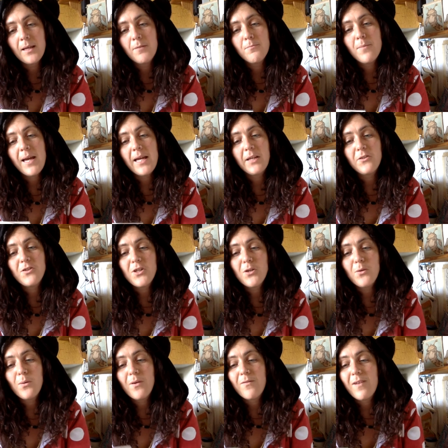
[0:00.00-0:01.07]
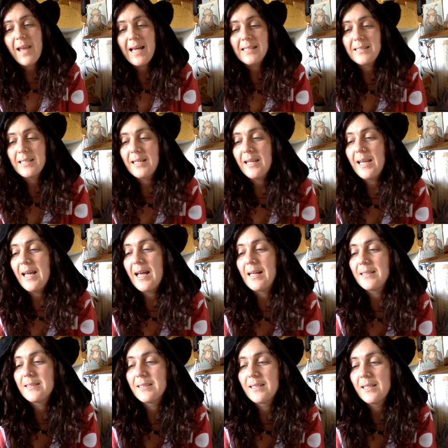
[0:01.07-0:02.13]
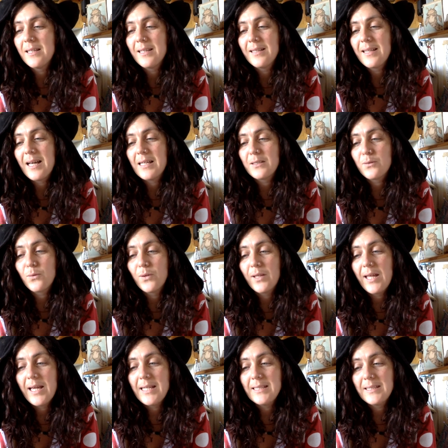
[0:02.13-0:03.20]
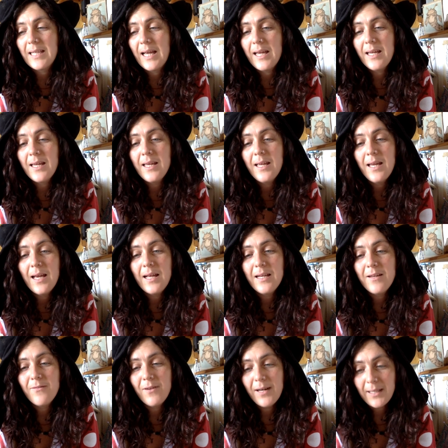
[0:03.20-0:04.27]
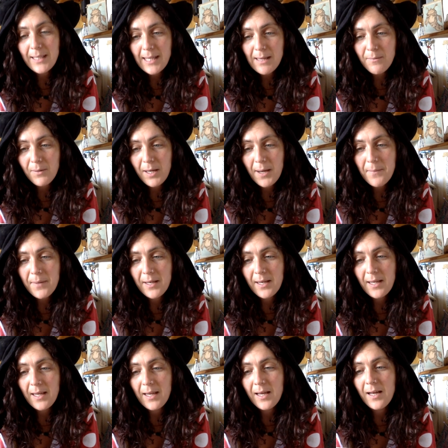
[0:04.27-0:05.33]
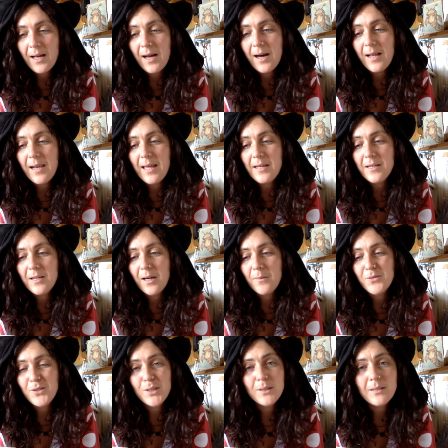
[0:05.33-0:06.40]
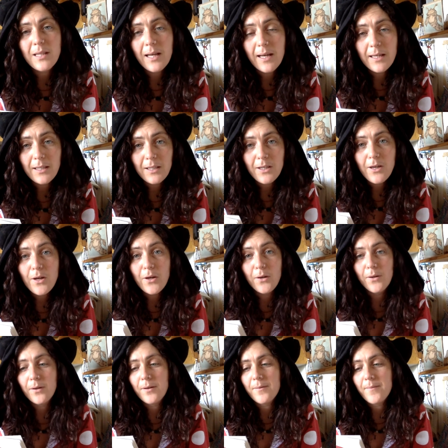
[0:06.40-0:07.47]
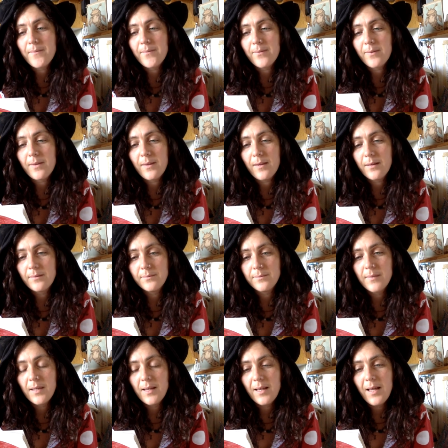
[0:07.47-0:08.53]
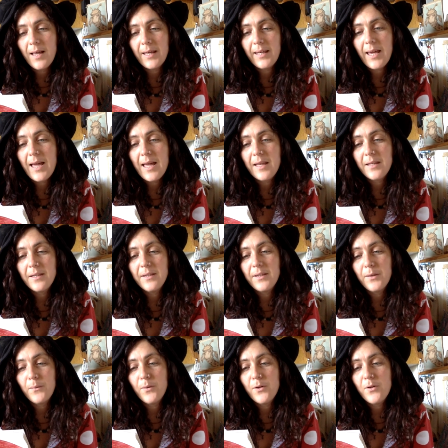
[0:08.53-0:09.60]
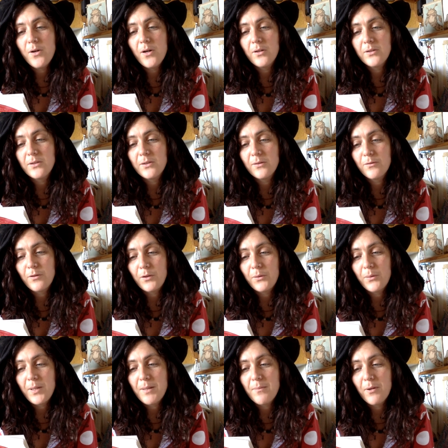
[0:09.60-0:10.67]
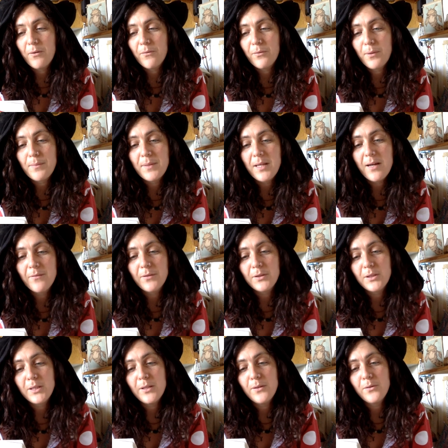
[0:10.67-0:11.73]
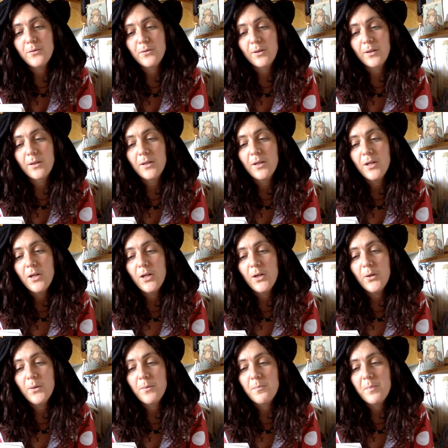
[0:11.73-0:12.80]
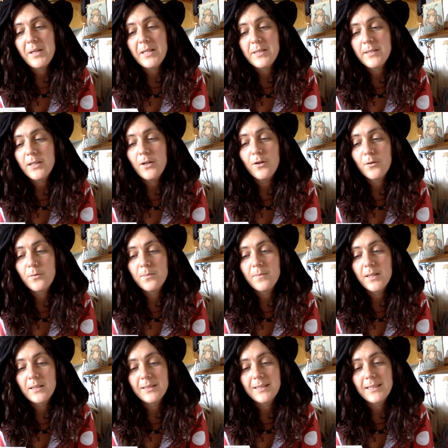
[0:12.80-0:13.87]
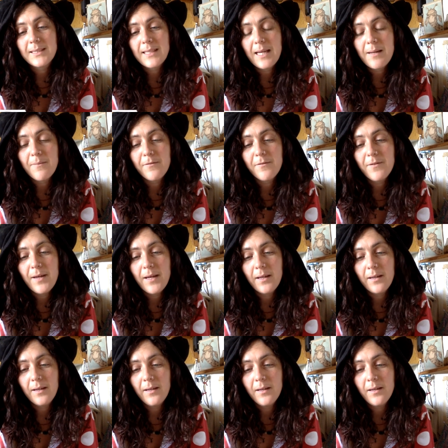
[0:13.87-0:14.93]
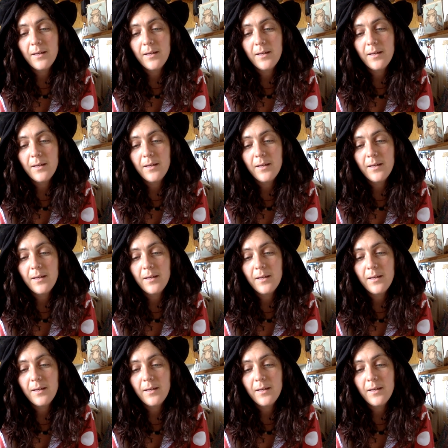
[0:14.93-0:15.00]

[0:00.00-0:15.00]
Make do with less and less. That's what they say. And if I keep coming here, I'll end up just like you. Again, there were nods of agreement from the other children, who had been told much the same thing.